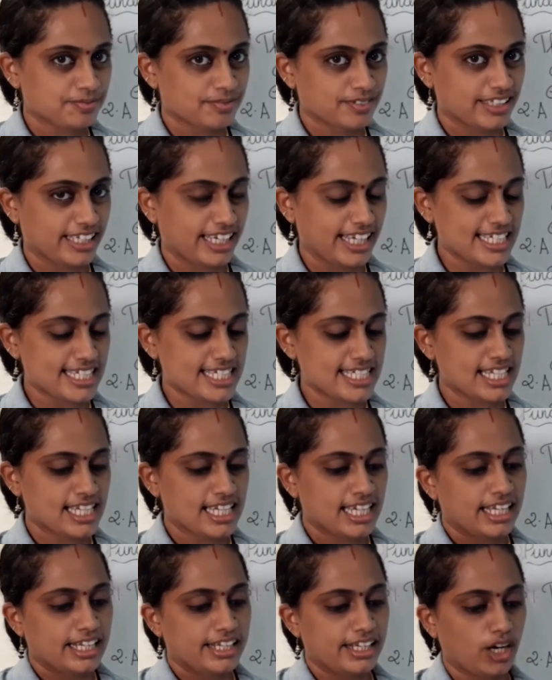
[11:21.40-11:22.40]
Yes,
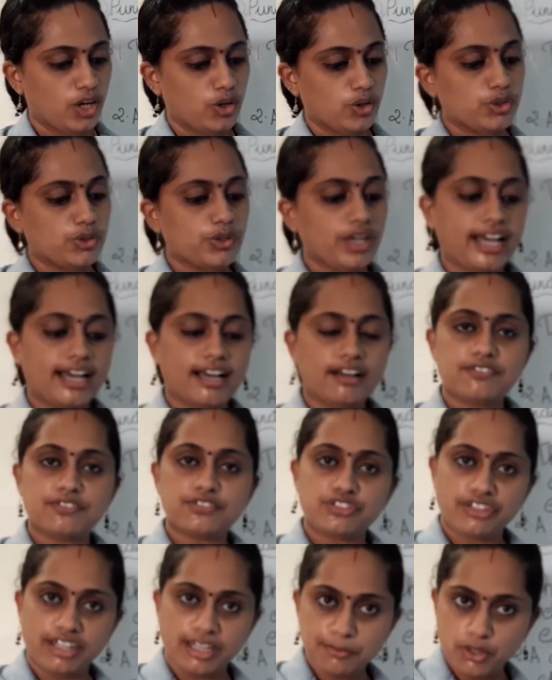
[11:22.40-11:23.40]
now you have
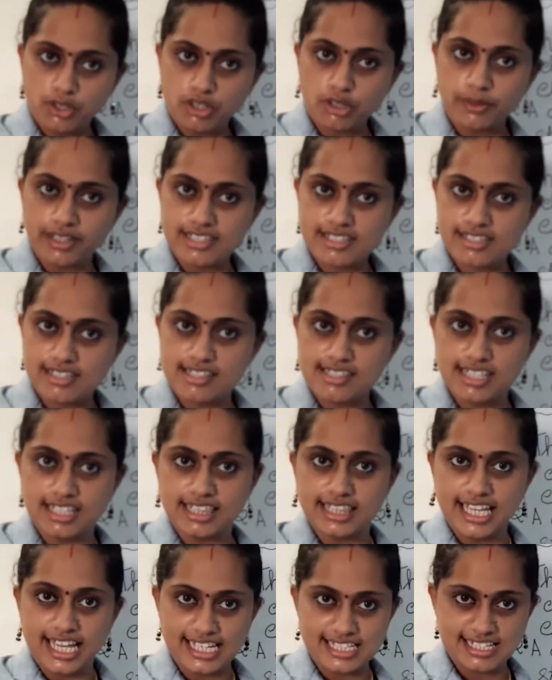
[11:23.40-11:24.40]
three more questions in
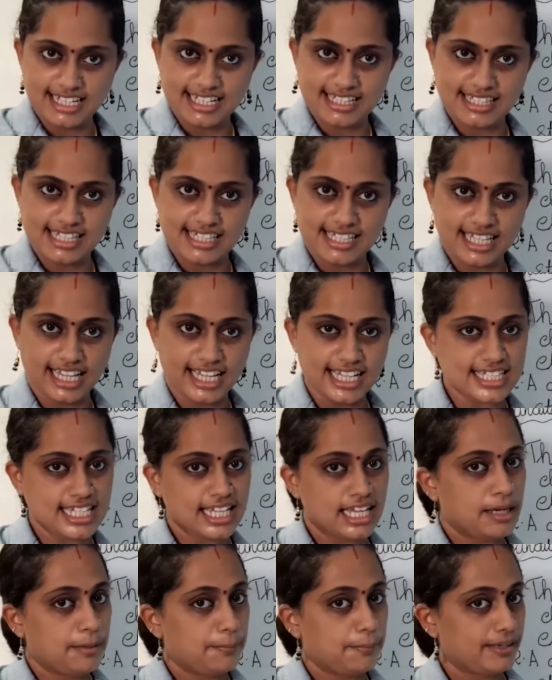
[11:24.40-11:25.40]
that exercise.
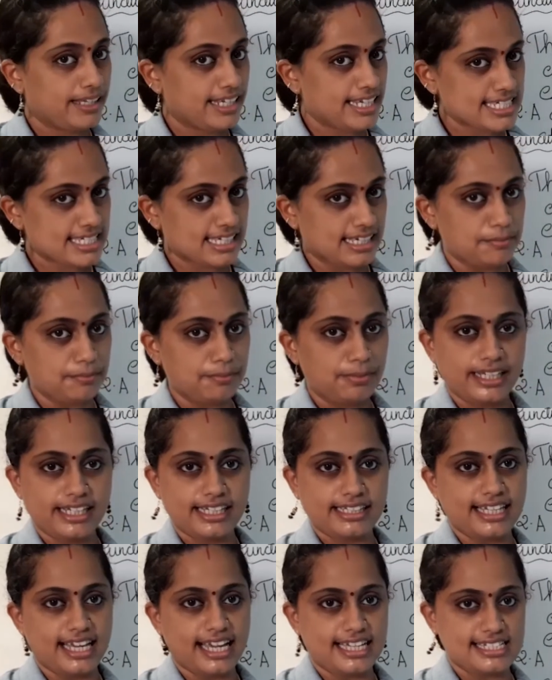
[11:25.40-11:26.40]
Please complete
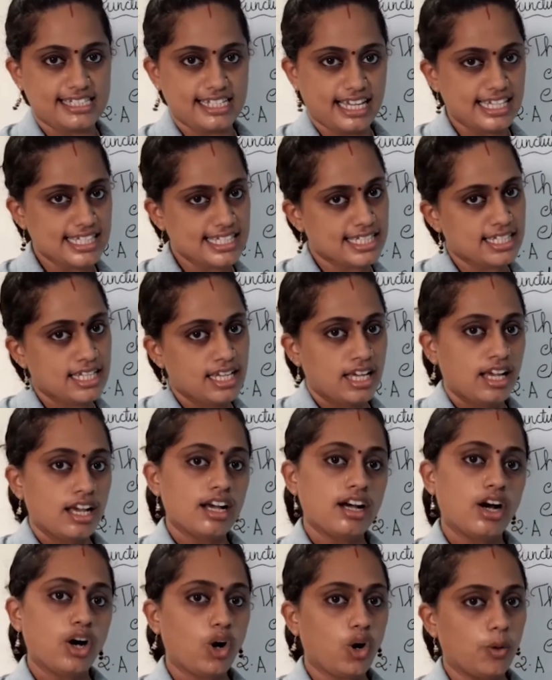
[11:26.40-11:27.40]
that as
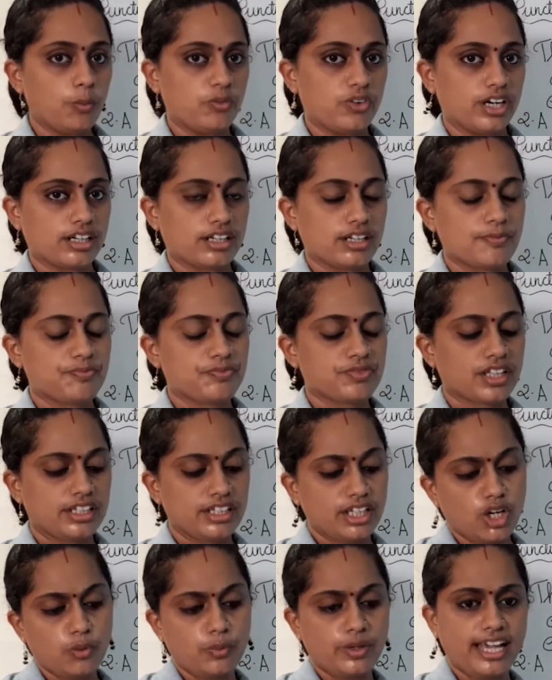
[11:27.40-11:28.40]
homework.
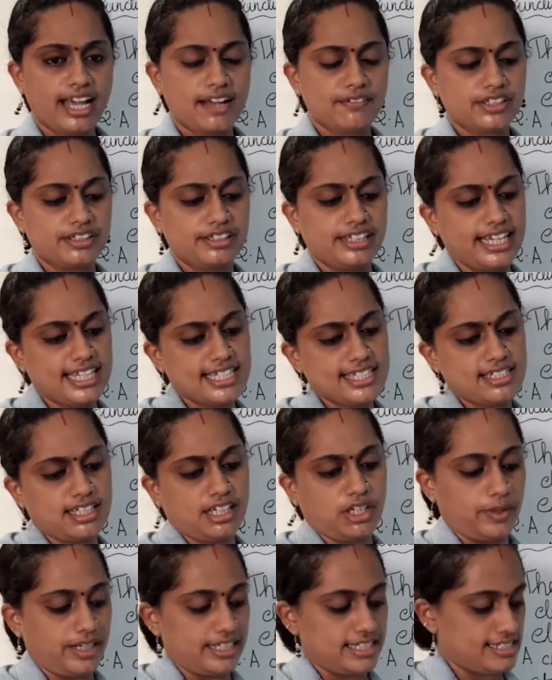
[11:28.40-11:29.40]
Now we have the next
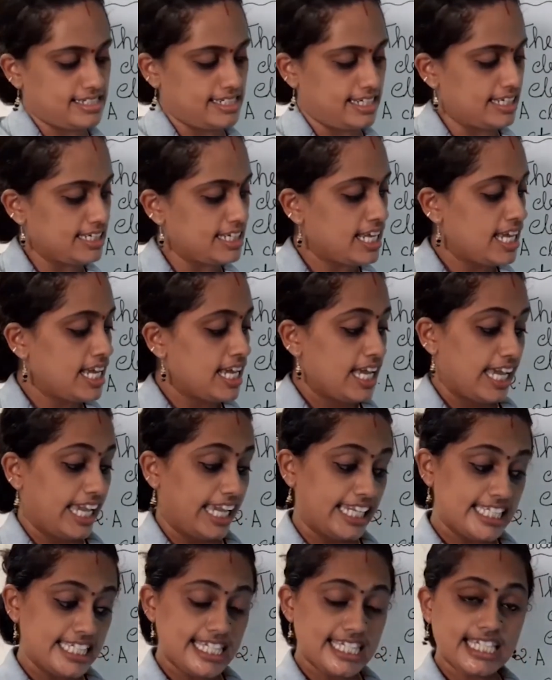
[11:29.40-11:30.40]
question.
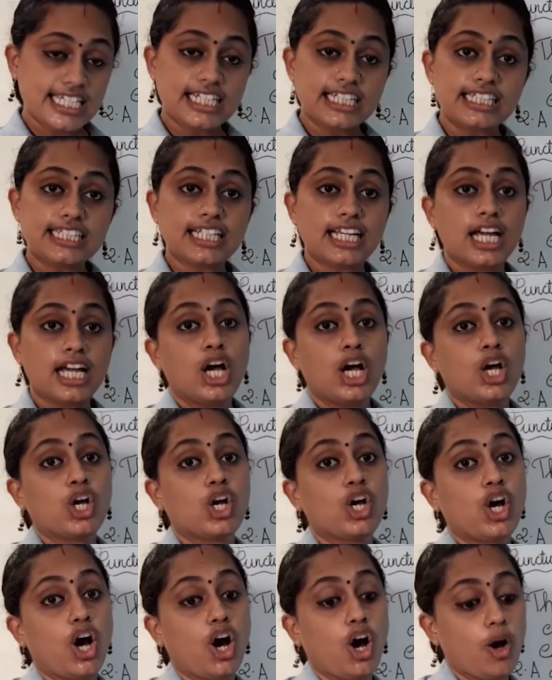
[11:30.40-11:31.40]
Insert
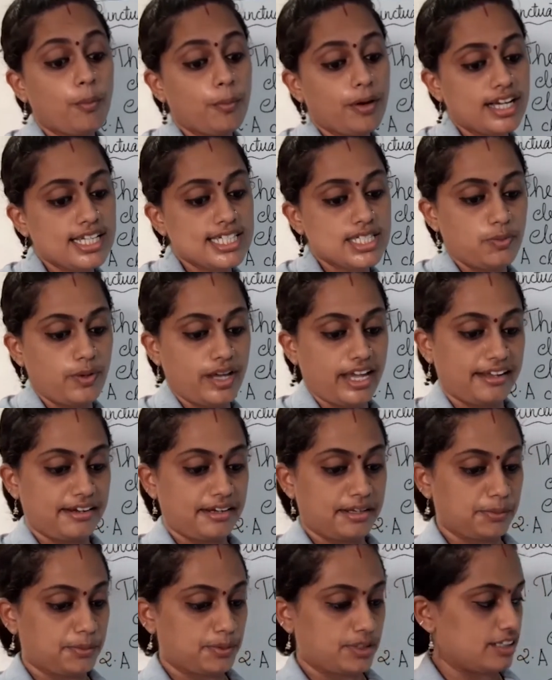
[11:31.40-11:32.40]
commas
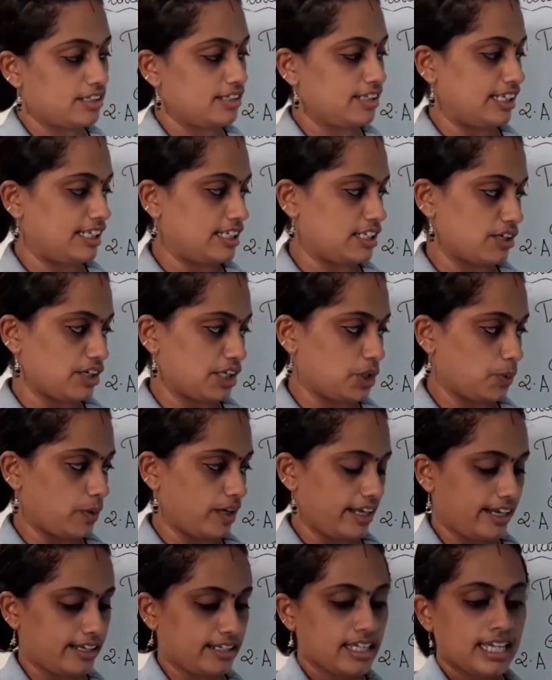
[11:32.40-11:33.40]
wherever
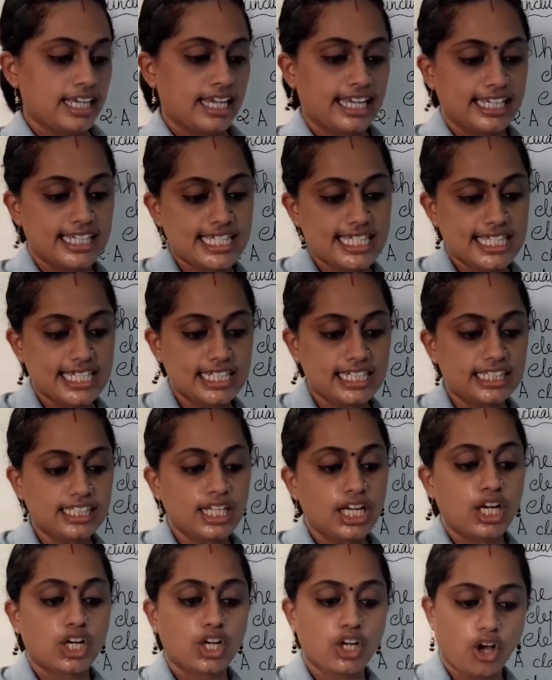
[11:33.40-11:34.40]
required. Insert
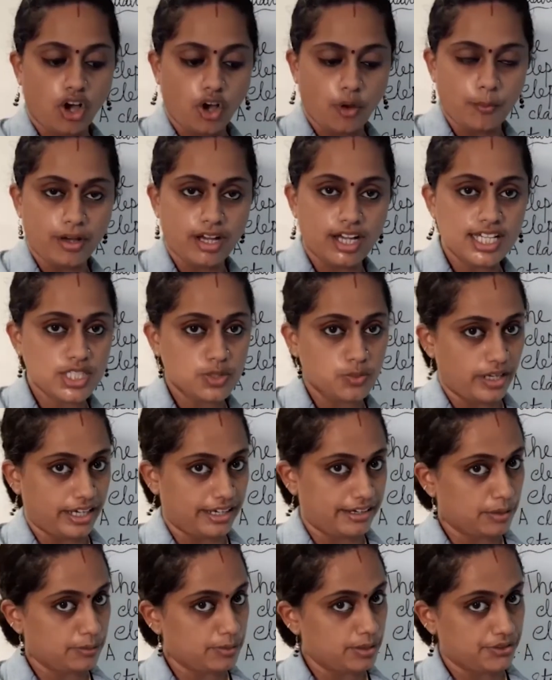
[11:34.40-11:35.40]
commas
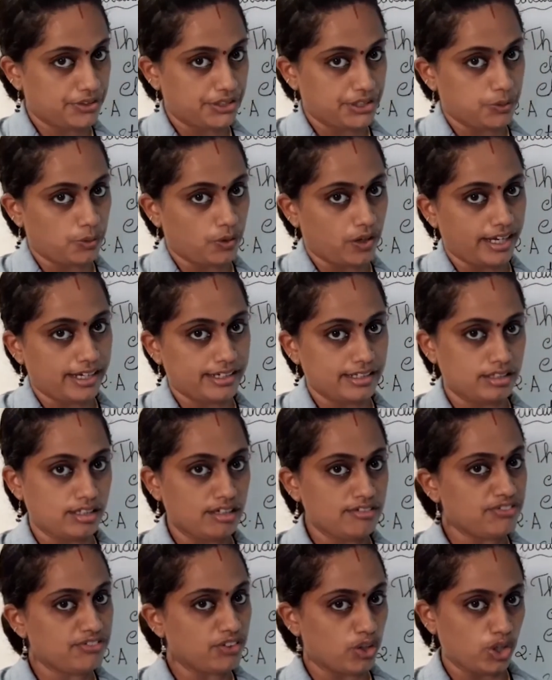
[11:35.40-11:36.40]
wherever required in the
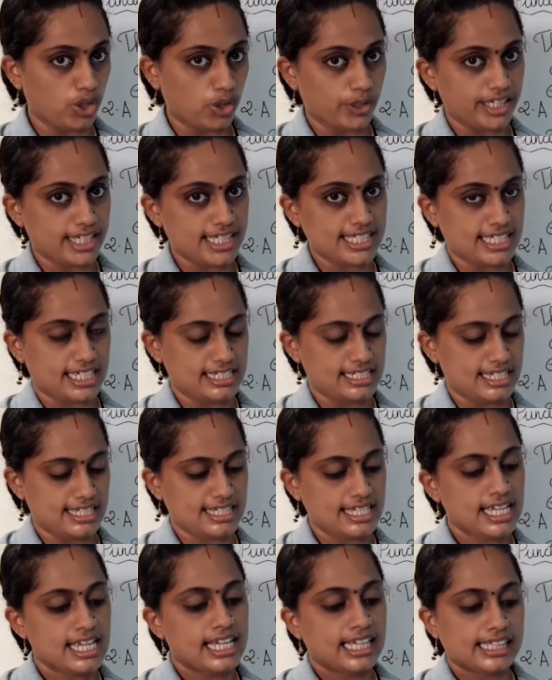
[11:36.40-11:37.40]
following sentence.
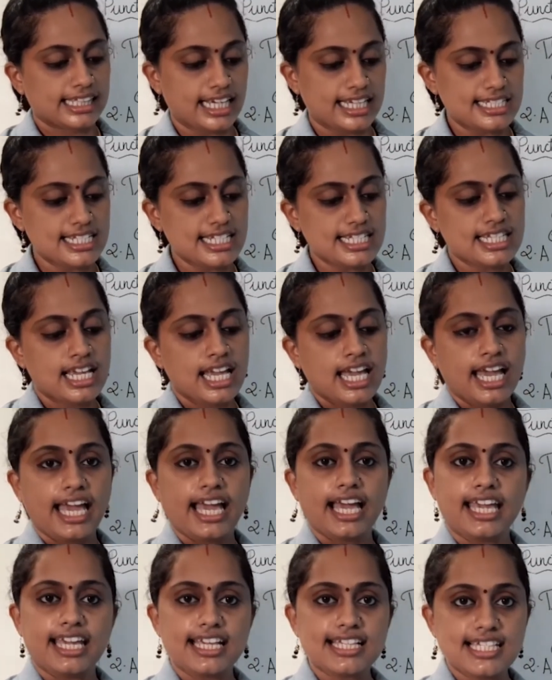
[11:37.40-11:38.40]
That is
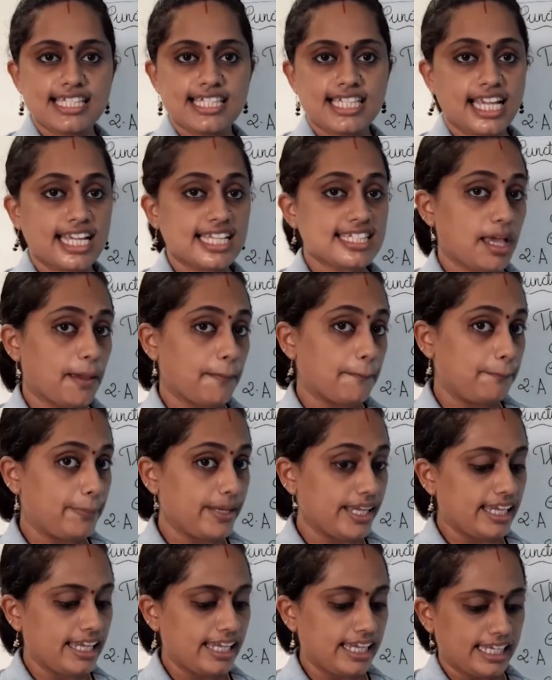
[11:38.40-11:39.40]
exercise
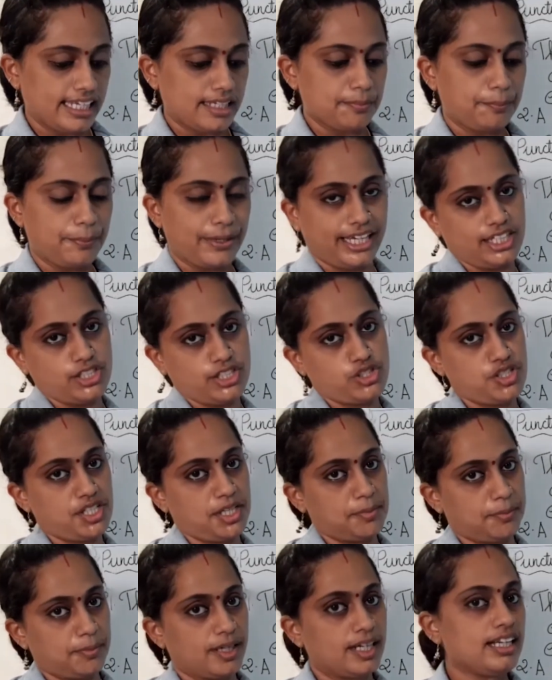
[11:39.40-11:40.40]
B in page
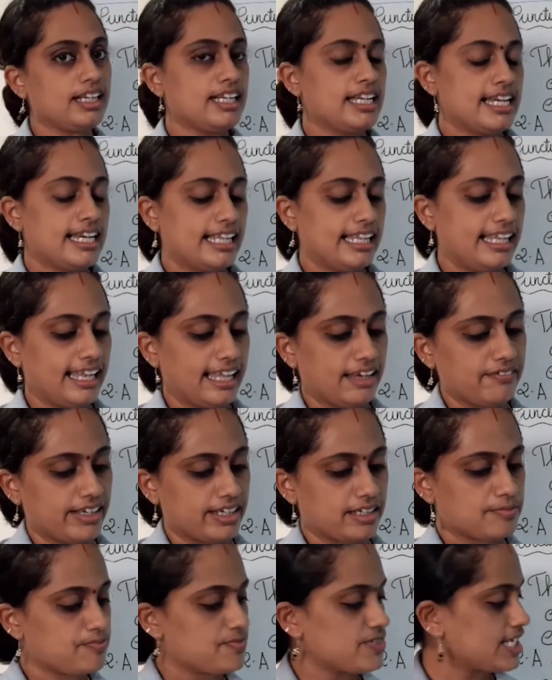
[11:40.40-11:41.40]
number 11.
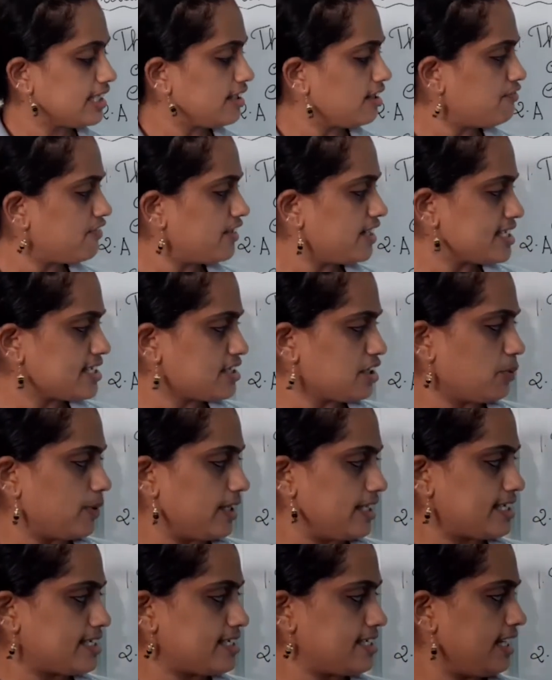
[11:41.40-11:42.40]
See the first
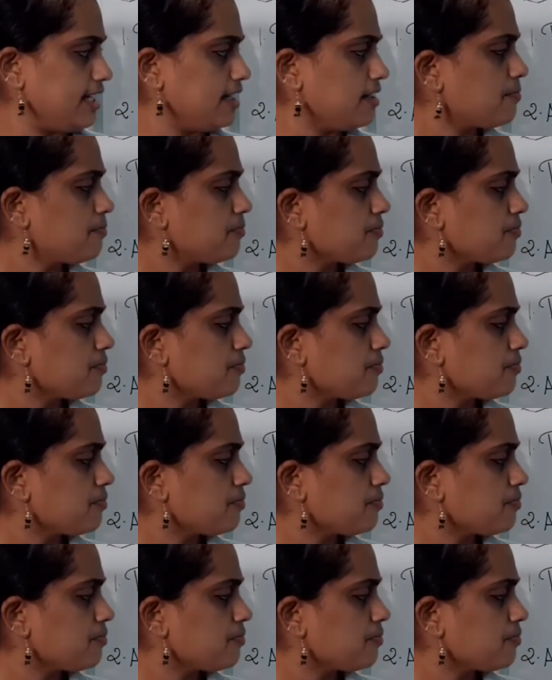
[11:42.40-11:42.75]
question.